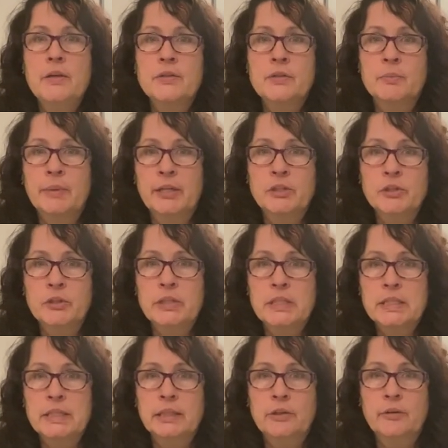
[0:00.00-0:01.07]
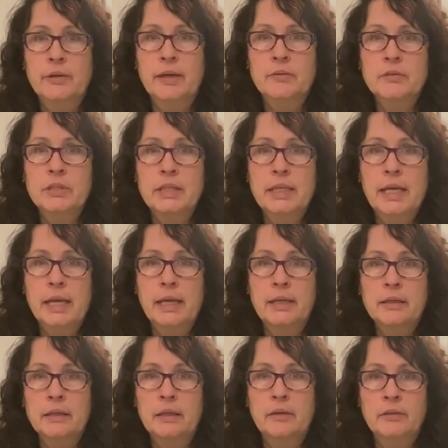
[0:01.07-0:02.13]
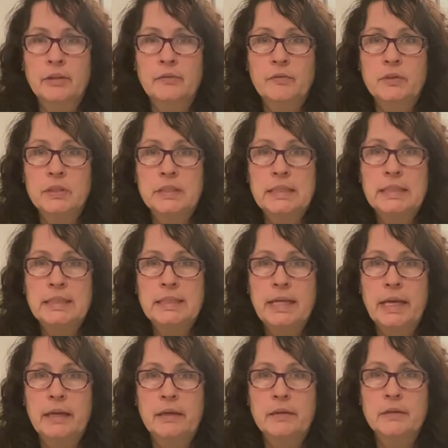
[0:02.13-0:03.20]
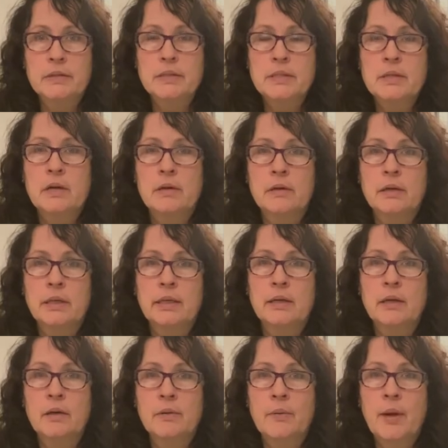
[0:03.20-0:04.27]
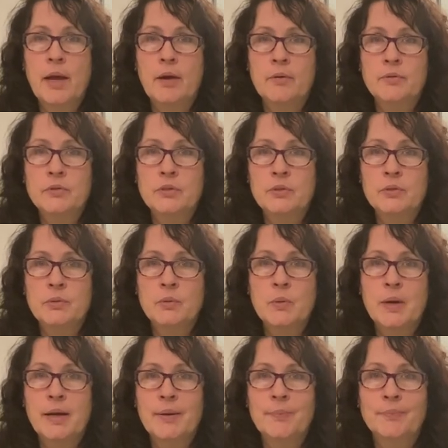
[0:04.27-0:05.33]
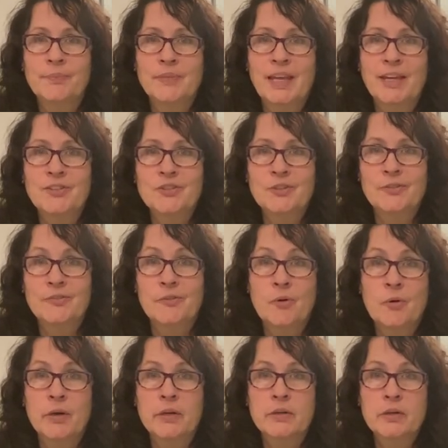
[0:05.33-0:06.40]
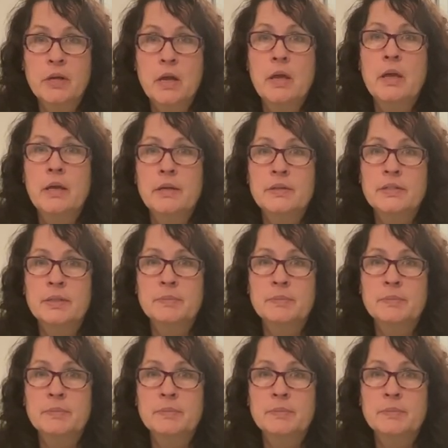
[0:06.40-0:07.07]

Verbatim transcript: So make sure you stick around to the end, and I'll give you the details on how to enter for some